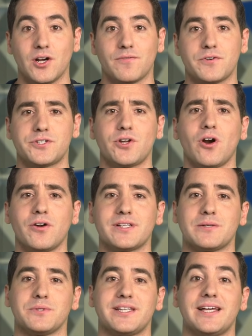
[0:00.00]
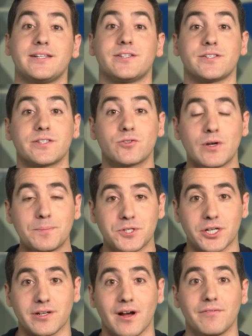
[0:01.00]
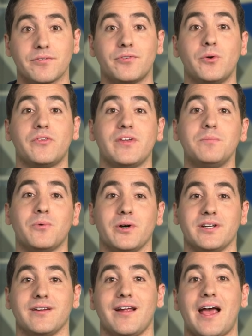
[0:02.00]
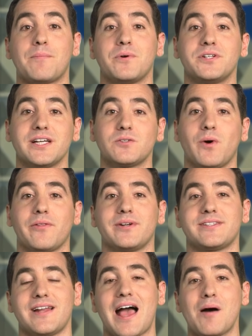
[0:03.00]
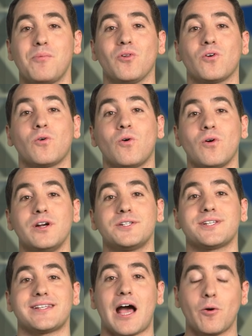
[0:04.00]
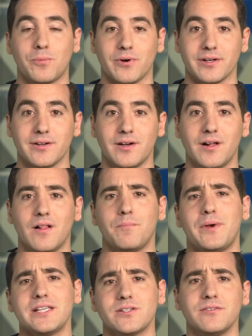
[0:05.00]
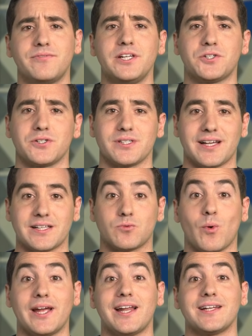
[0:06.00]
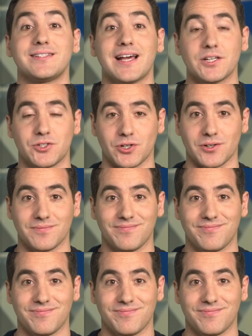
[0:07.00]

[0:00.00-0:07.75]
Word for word: For starters, it will take a description of the fruit as input and predict whether it's an apple or orange as output, based on features like its weight and texture.